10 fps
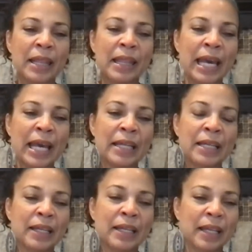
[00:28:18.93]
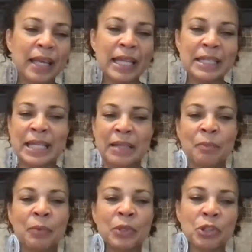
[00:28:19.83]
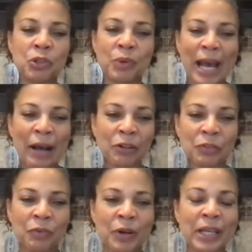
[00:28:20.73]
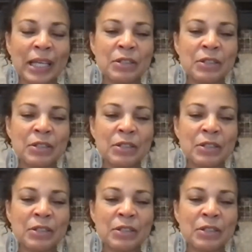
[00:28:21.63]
that it didn't push you out of work.